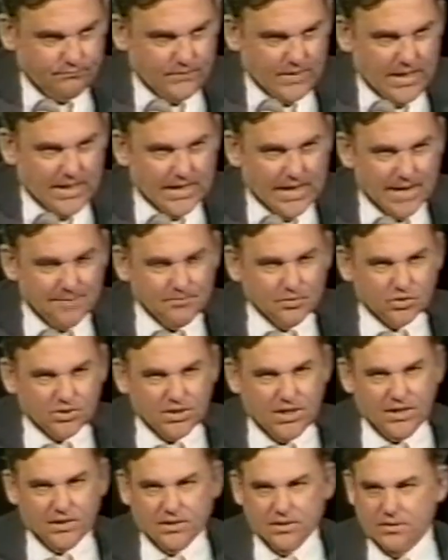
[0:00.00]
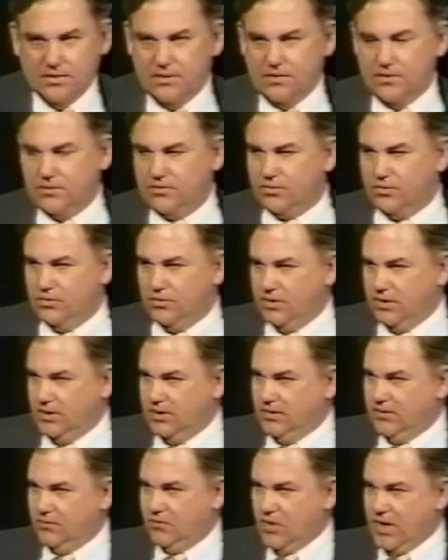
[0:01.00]
And I proceeded through
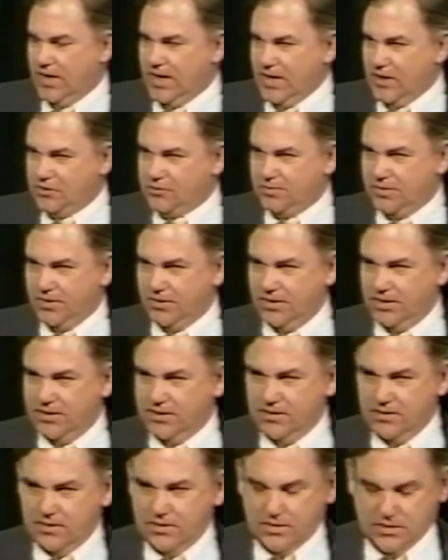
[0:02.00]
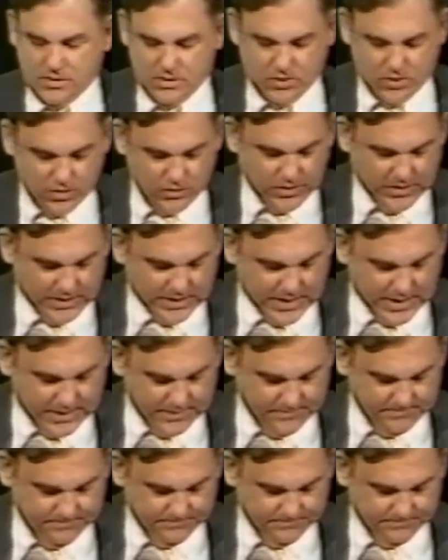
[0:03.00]
the White House period doing that.